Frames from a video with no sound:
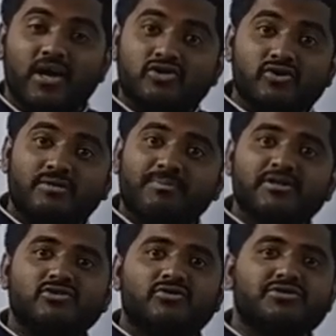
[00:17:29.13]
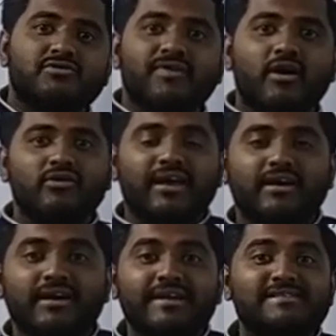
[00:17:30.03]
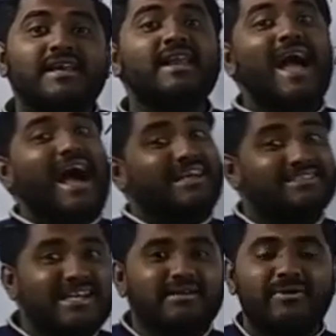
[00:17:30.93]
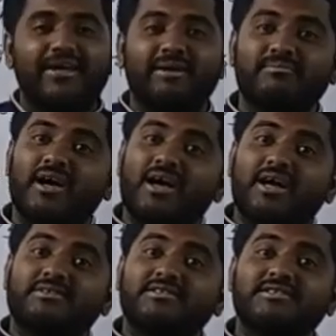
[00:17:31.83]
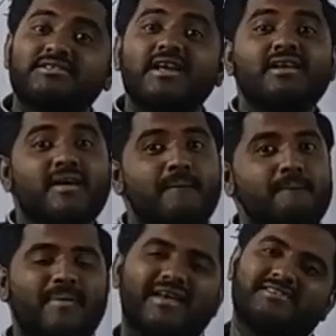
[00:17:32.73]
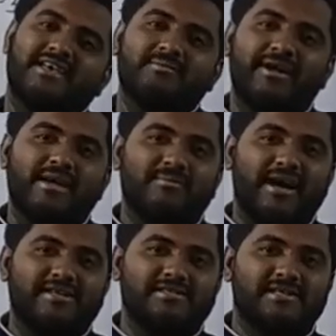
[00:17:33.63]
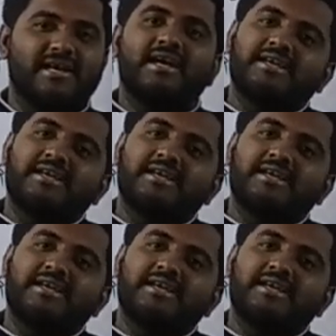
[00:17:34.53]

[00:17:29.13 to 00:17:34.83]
So in first question we have taken, it is in acidic medium. This is in basic medium, guys.